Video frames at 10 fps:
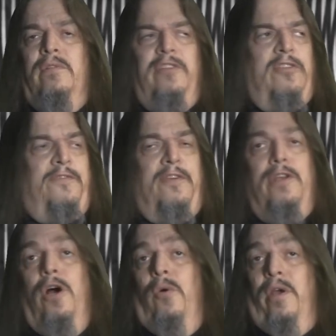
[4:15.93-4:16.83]
Let's look for
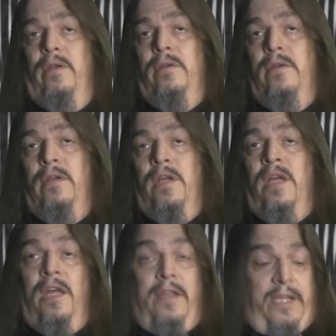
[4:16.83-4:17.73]
Noah.
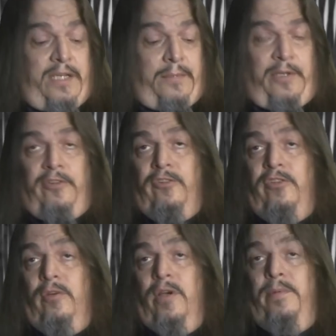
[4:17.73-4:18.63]
That name doesn't
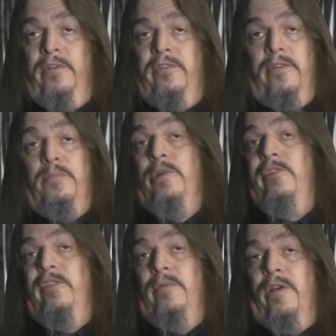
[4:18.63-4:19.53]
show up until the
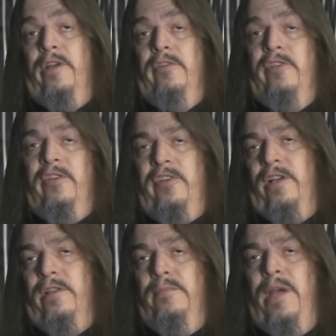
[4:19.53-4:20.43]
priestly writers
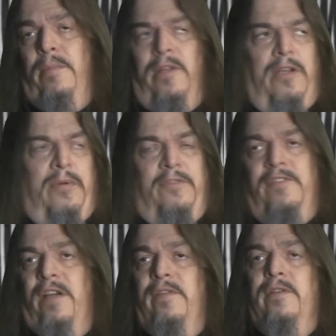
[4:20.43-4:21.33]
exiled in Babylon around
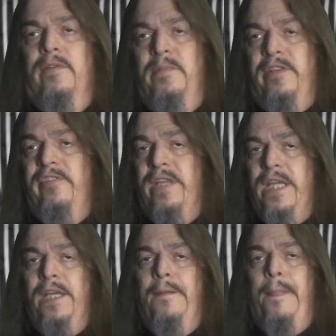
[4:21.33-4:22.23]
500
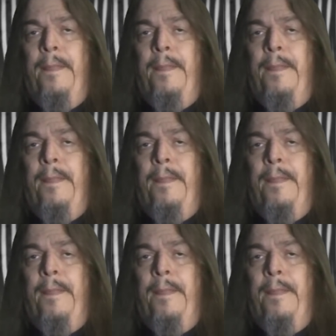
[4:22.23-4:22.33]
BCE.